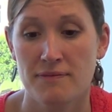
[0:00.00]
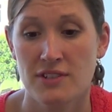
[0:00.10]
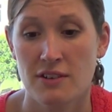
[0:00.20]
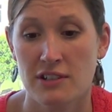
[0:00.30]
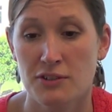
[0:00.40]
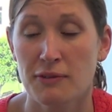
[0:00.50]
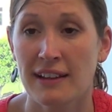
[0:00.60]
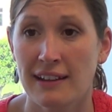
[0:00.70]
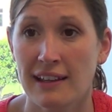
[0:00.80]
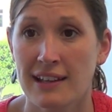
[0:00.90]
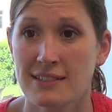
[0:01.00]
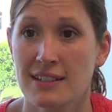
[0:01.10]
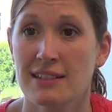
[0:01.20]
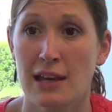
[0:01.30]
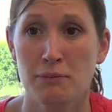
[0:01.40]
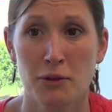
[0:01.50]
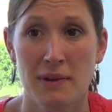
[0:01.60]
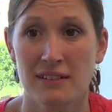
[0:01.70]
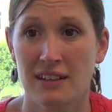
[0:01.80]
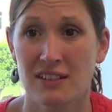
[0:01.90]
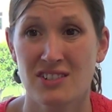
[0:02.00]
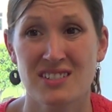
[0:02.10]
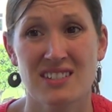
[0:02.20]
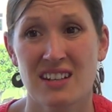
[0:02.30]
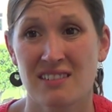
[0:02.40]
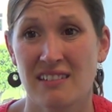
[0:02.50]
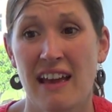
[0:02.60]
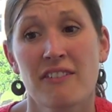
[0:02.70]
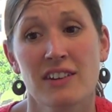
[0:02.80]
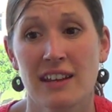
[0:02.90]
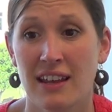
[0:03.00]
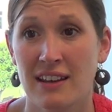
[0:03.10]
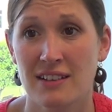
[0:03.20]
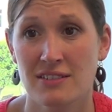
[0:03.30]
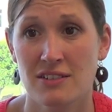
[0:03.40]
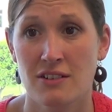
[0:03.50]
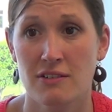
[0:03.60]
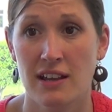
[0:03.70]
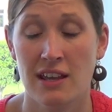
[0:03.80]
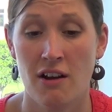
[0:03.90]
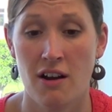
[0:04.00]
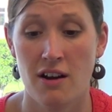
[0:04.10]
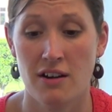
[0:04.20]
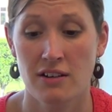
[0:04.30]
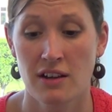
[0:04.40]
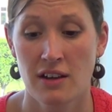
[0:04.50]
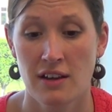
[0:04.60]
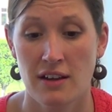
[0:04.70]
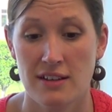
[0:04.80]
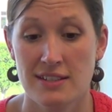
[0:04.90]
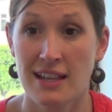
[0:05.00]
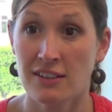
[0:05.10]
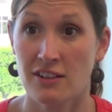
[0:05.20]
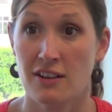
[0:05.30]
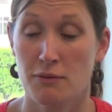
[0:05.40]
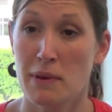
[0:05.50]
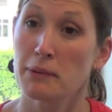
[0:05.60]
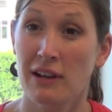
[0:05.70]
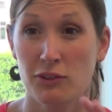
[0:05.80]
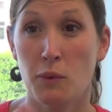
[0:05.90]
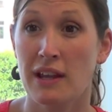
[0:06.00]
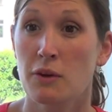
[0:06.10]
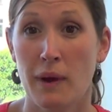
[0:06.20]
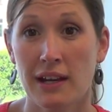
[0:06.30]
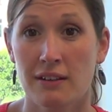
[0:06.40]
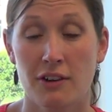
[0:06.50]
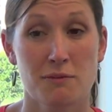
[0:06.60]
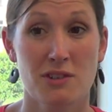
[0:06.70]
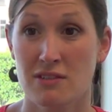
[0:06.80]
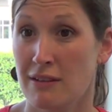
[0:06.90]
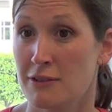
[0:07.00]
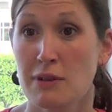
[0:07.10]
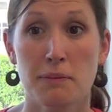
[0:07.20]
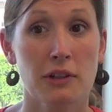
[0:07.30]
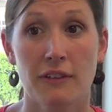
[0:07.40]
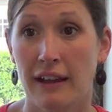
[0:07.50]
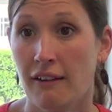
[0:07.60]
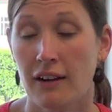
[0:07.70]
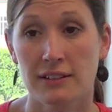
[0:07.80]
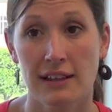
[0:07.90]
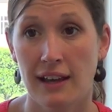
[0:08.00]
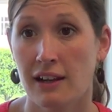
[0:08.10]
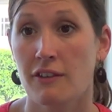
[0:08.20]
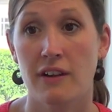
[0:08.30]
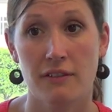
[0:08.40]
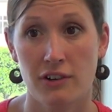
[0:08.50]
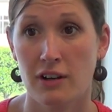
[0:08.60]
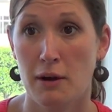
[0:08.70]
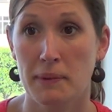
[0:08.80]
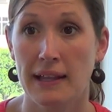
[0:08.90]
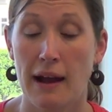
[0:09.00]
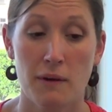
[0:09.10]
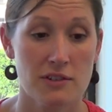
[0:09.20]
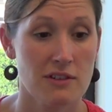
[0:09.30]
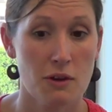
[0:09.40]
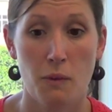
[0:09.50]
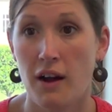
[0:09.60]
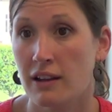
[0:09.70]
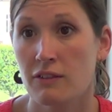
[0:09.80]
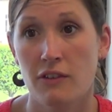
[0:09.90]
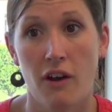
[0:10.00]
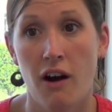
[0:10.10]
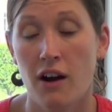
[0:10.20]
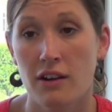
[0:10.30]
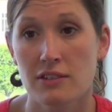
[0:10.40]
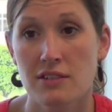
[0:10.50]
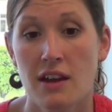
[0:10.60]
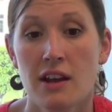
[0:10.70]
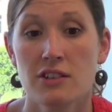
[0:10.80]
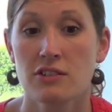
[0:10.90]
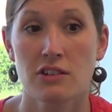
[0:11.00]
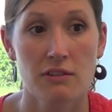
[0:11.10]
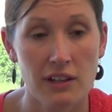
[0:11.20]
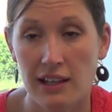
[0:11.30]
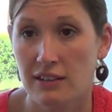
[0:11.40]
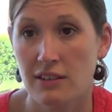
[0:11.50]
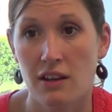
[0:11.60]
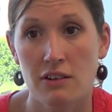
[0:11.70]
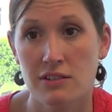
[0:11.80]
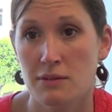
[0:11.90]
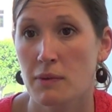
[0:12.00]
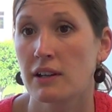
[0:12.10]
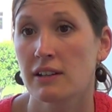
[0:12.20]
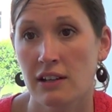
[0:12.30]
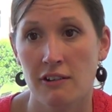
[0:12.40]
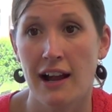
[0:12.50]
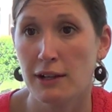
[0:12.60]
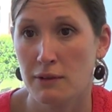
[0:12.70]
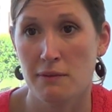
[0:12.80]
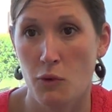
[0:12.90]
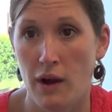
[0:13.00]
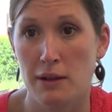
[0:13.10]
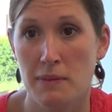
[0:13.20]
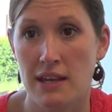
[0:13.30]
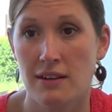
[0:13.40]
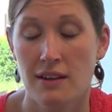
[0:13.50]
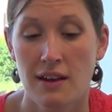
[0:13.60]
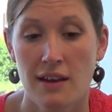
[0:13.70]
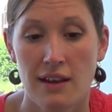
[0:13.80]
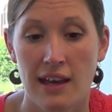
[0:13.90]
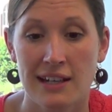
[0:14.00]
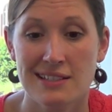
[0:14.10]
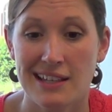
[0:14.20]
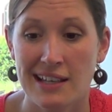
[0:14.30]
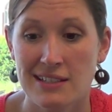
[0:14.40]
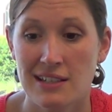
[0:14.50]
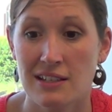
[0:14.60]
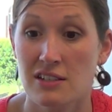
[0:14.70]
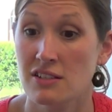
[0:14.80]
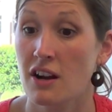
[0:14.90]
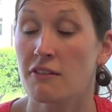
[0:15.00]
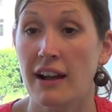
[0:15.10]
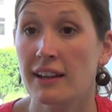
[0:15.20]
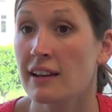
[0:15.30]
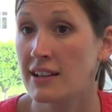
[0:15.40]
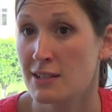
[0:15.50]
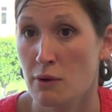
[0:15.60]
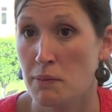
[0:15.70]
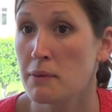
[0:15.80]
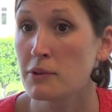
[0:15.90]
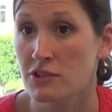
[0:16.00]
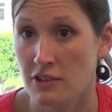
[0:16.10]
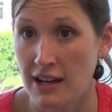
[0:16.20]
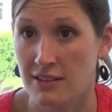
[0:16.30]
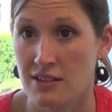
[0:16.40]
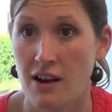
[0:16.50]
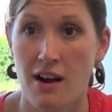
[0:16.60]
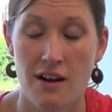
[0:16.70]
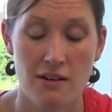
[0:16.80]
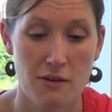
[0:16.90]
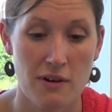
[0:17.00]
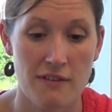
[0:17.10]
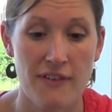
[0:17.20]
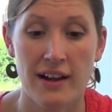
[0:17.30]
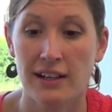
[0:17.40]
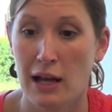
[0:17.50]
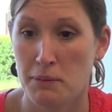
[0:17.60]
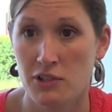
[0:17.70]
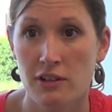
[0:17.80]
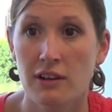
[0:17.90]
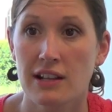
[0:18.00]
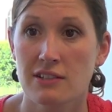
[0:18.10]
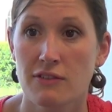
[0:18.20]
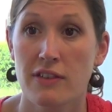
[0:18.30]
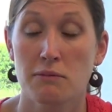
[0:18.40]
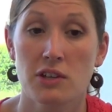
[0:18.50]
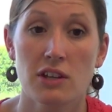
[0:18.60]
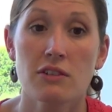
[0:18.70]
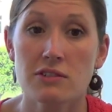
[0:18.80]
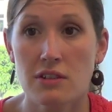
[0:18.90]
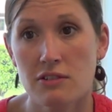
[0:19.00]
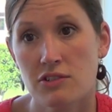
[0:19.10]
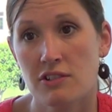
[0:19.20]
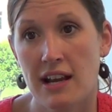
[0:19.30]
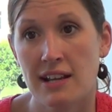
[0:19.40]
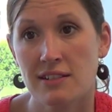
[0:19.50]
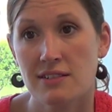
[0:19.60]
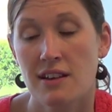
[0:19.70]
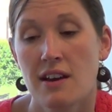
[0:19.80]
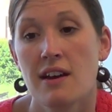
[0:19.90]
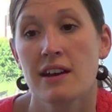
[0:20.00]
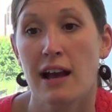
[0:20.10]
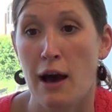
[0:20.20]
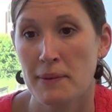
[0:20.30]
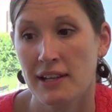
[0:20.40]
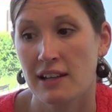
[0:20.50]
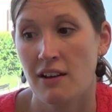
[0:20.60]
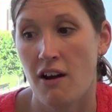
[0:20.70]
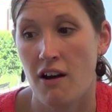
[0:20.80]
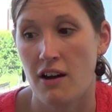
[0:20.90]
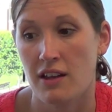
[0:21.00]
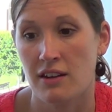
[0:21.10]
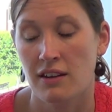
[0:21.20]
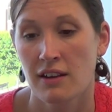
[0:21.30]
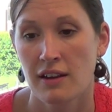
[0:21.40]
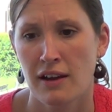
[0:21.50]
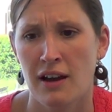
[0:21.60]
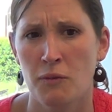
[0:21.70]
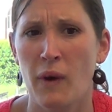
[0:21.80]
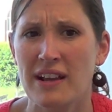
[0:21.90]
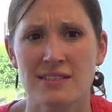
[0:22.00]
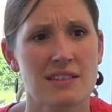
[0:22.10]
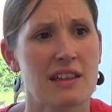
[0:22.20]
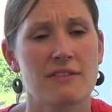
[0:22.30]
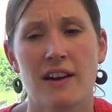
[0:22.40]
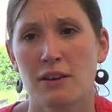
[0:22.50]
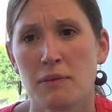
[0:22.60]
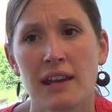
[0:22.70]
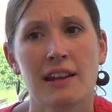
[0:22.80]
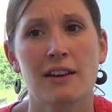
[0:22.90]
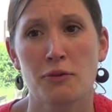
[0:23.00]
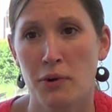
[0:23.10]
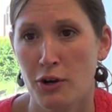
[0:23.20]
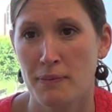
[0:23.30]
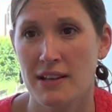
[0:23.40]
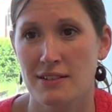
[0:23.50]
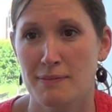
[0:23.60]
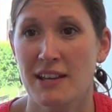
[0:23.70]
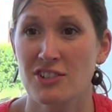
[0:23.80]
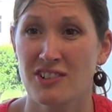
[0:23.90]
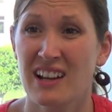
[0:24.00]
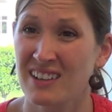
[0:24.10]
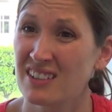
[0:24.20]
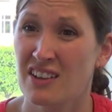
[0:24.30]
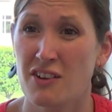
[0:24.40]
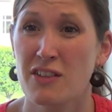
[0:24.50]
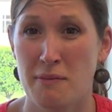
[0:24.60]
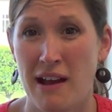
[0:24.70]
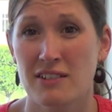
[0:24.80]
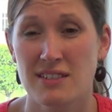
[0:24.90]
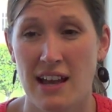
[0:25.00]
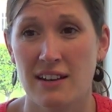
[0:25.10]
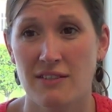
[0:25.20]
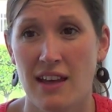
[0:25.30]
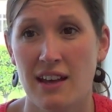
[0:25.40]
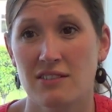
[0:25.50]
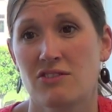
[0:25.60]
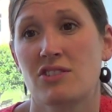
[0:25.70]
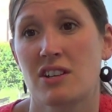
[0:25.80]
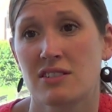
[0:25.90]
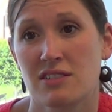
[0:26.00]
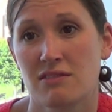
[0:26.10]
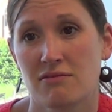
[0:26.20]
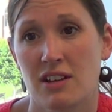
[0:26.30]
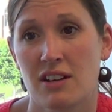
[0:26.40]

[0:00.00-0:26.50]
So it's really easy to implement it just in everydayness. So in our center, people don't have to wait in a waiting room. So sometimes people are there all day, or there for a couple hours, and they're walking through the halls. So you really get to know someone and interact with them quite a bit. And it's easy to start recognizing what people's strengths are, or finding opportunities for them to use those strengths, commenting on ways that they find meaning or purpose, because you're getting to know them outside of that just